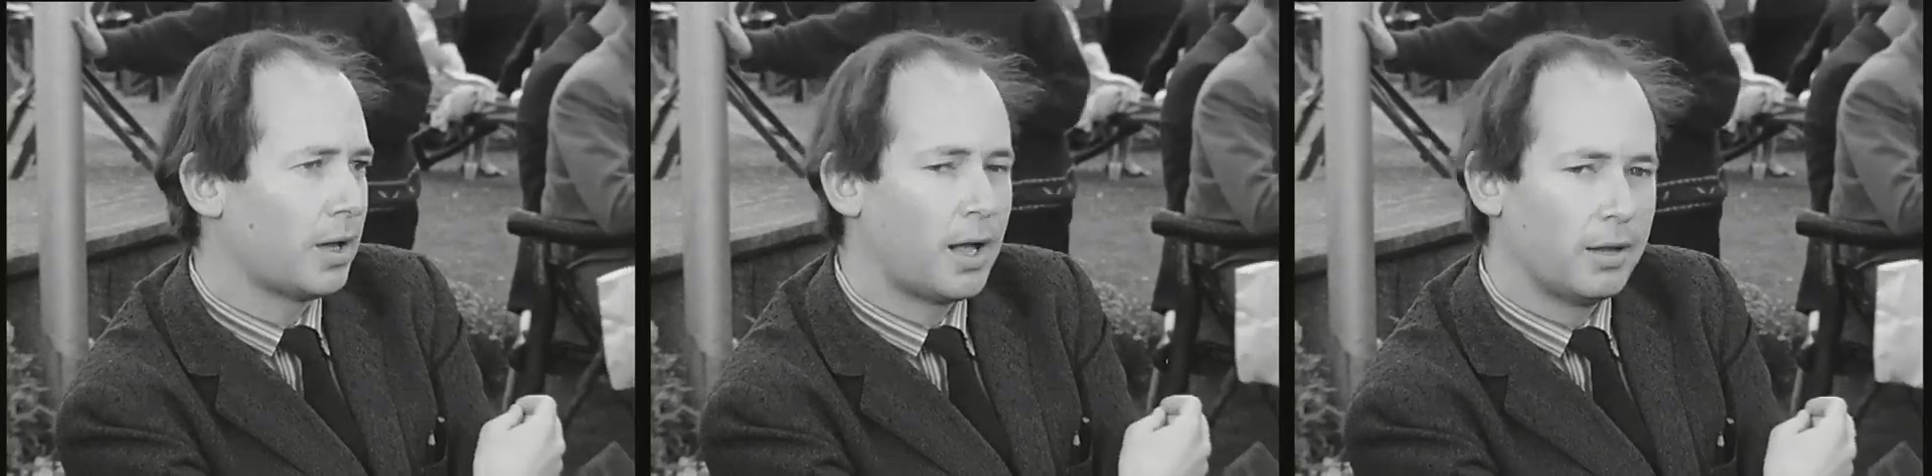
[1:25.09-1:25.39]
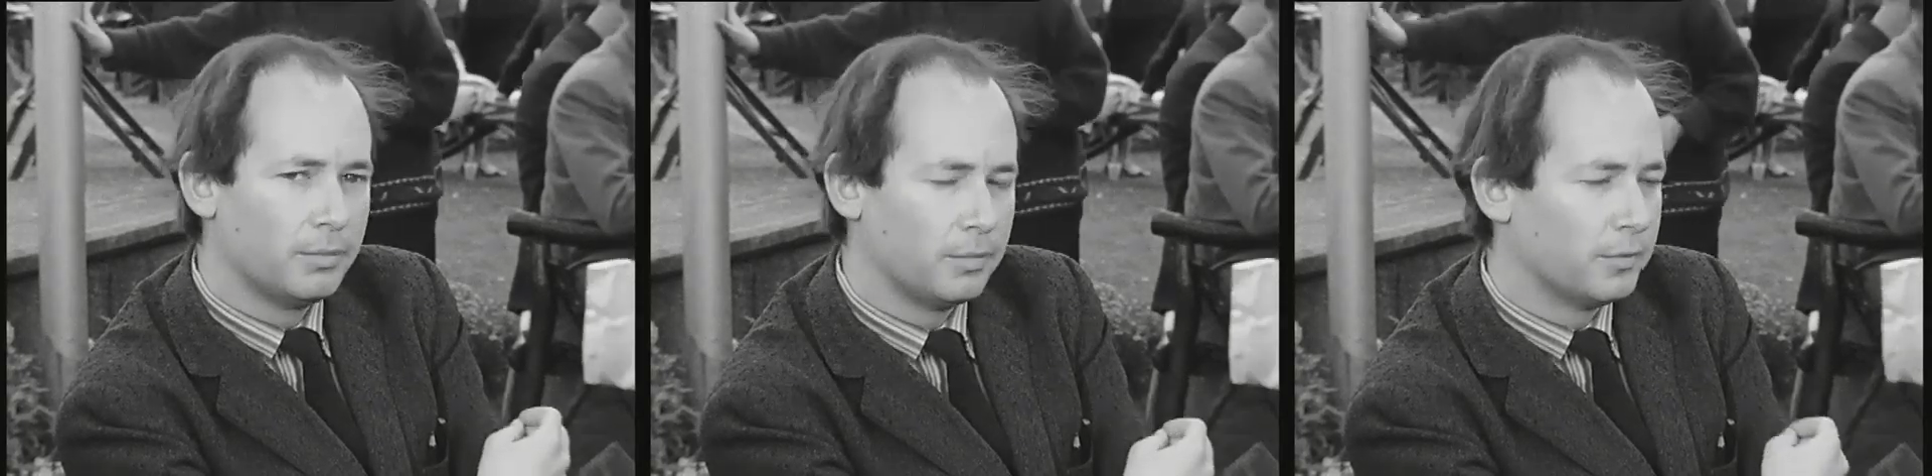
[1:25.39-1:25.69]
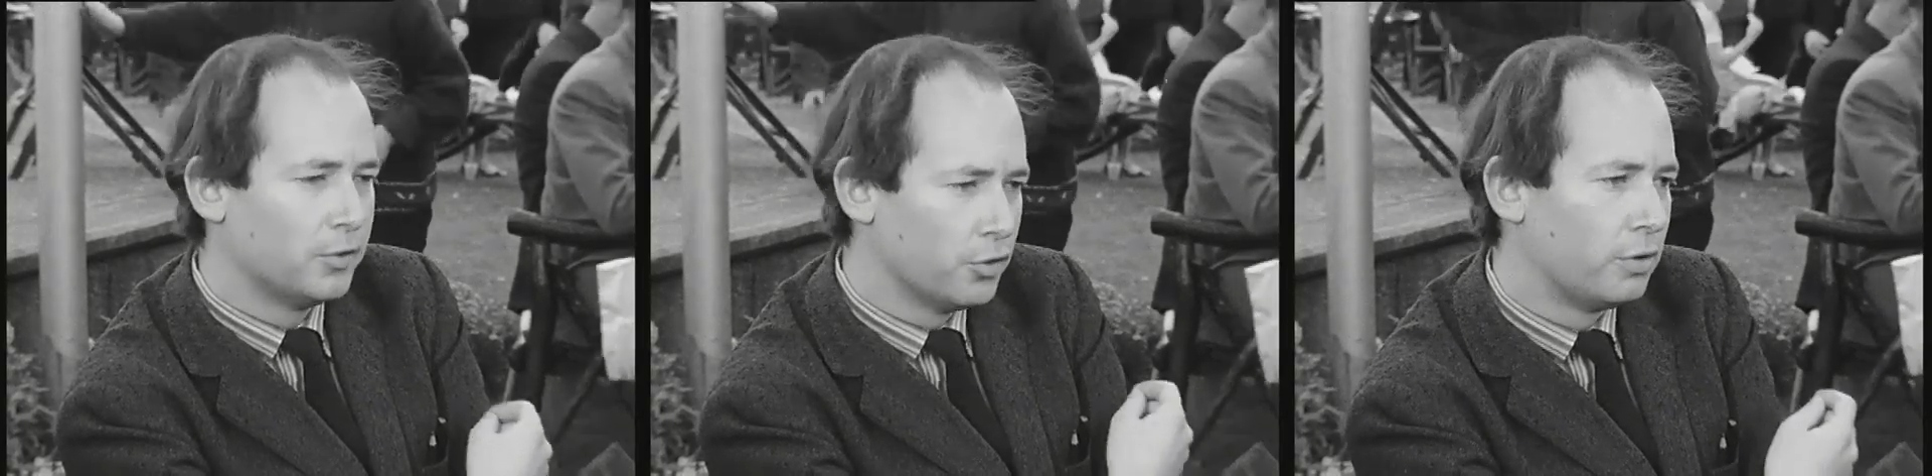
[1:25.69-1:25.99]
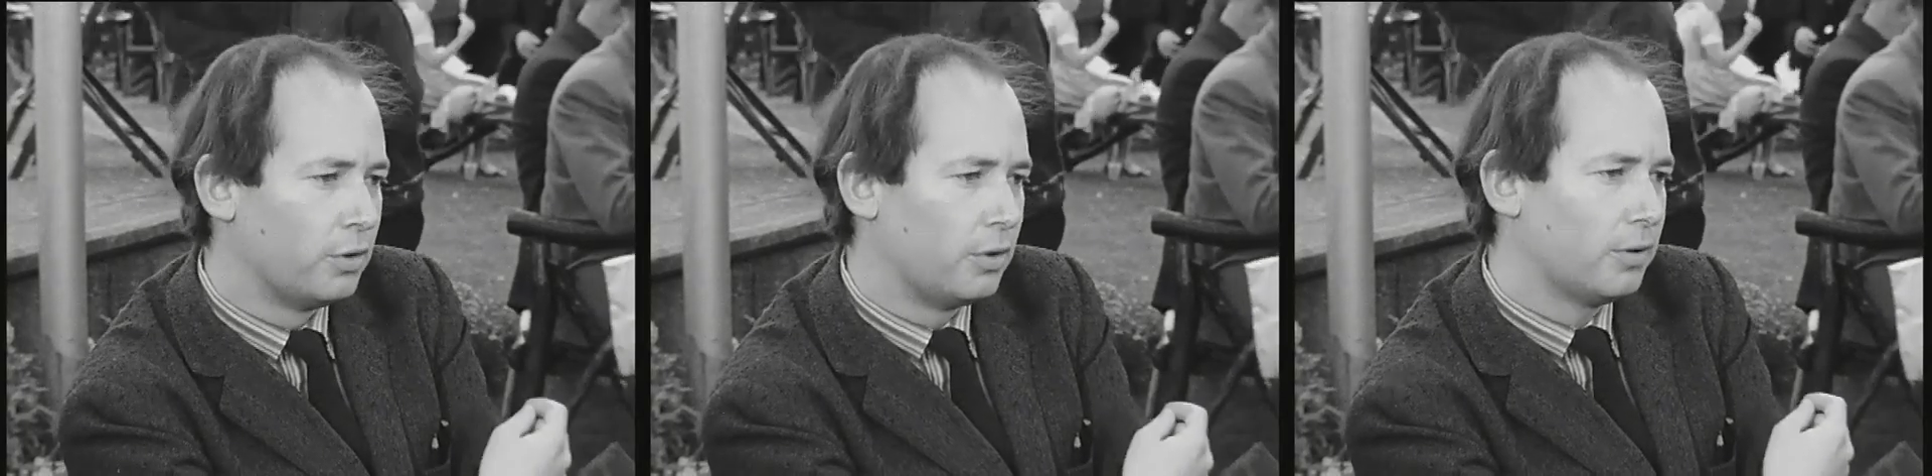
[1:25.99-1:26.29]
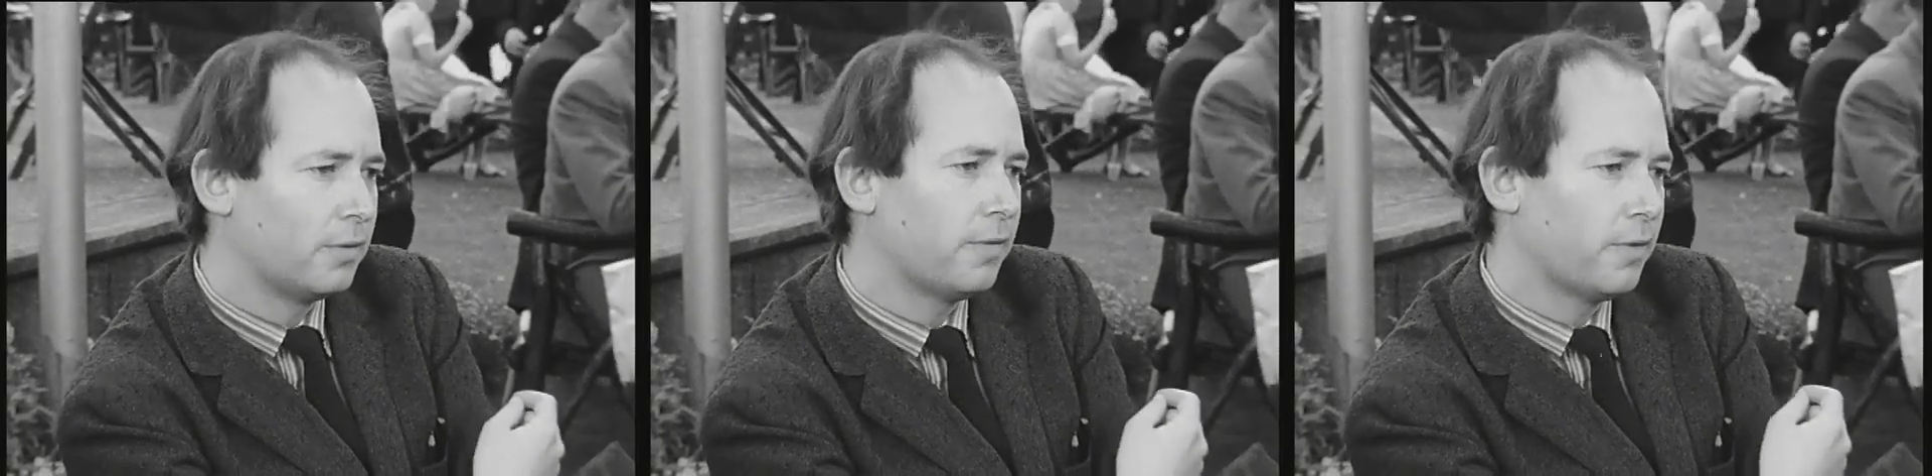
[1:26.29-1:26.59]
I'll
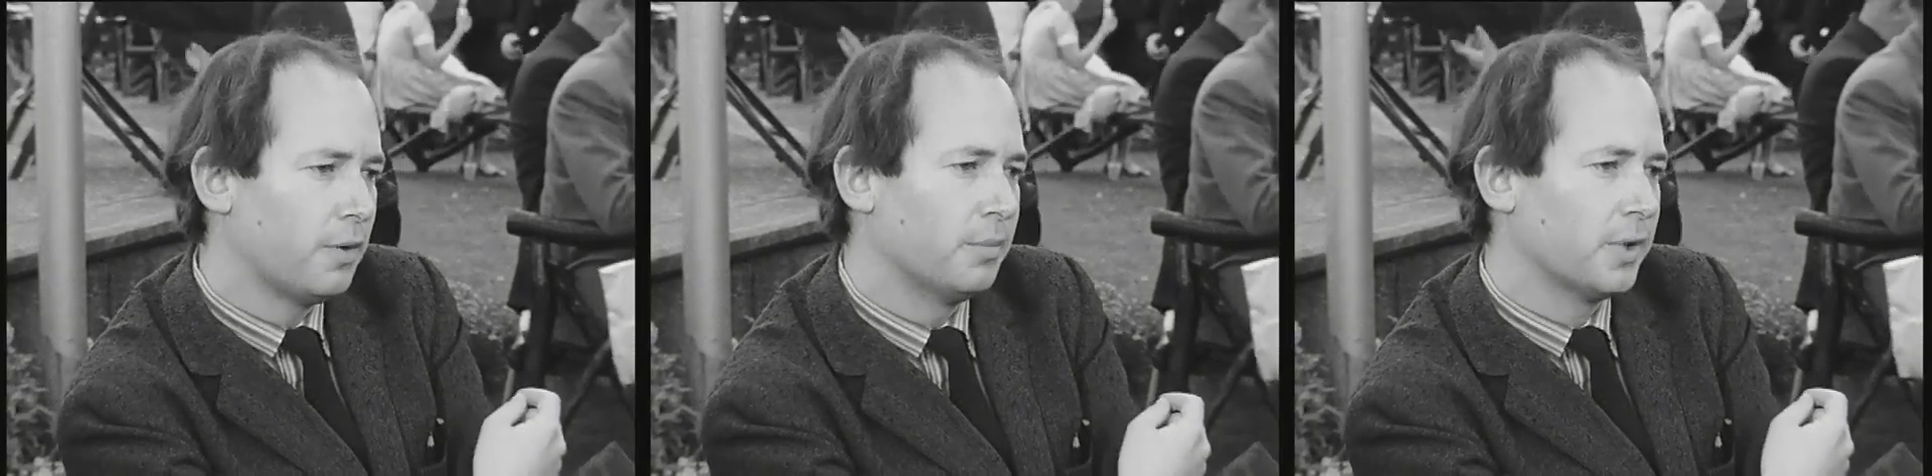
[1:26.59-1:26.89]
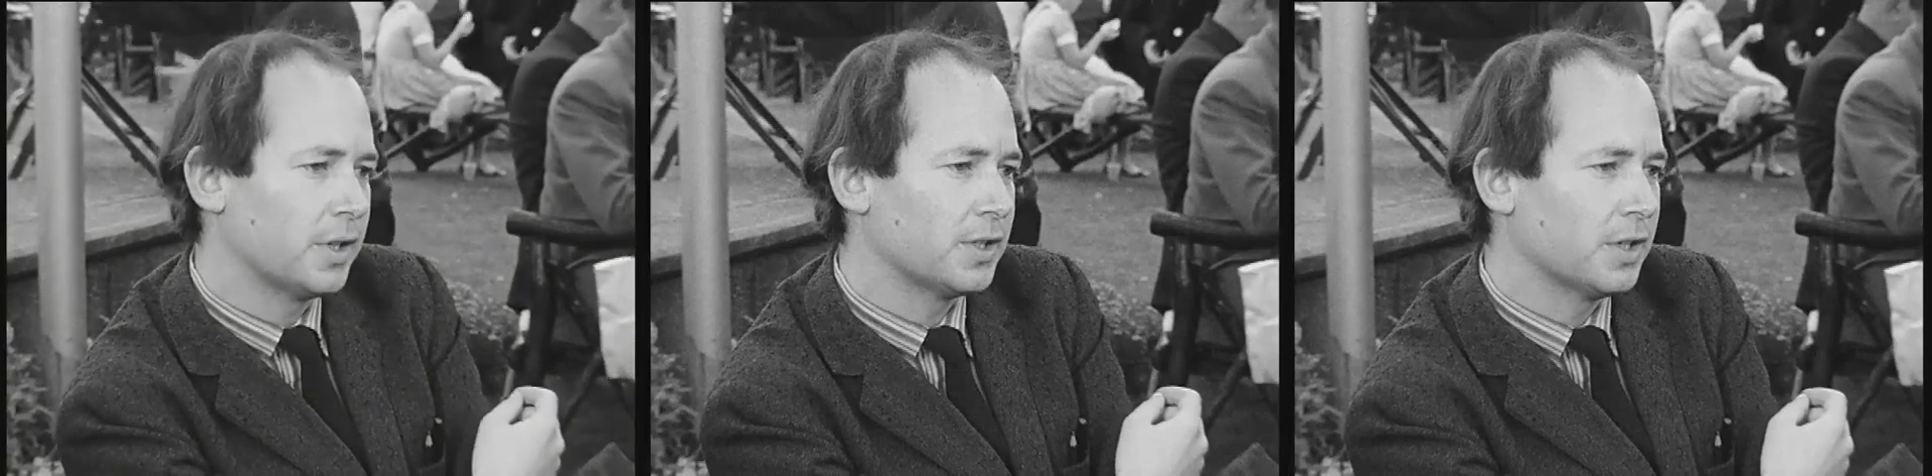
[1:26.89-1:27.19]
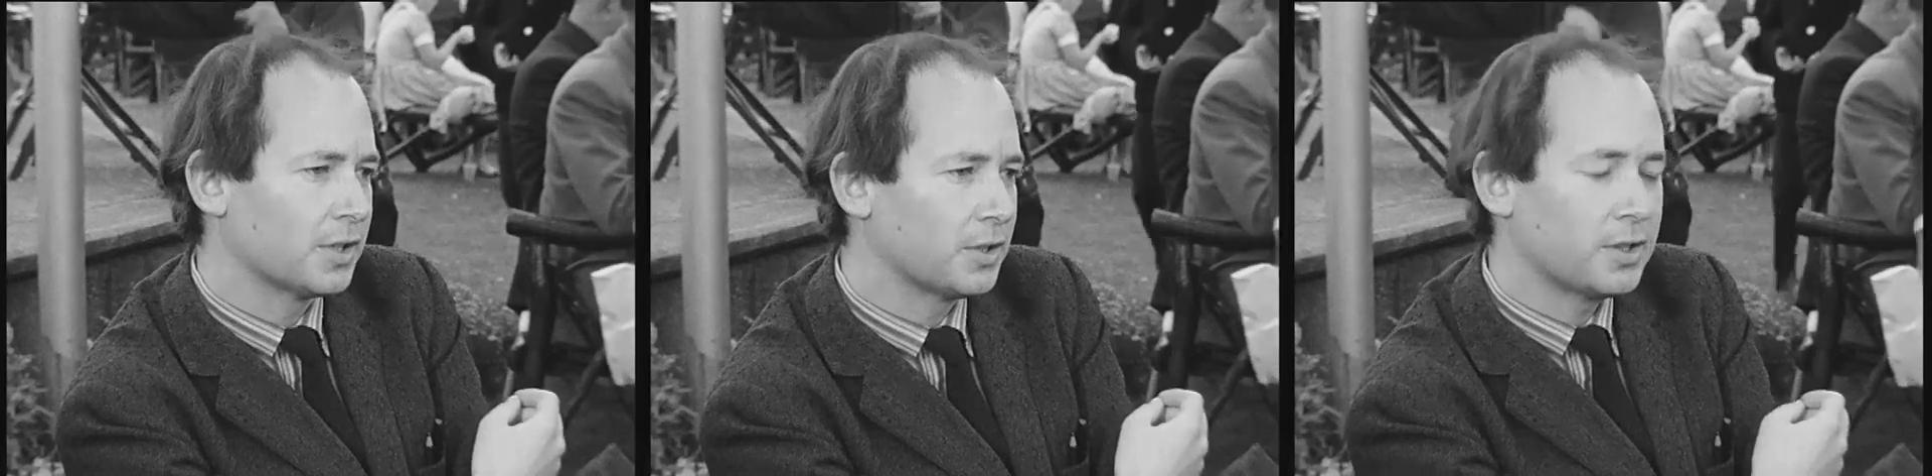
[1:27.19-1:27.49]
draw from these things.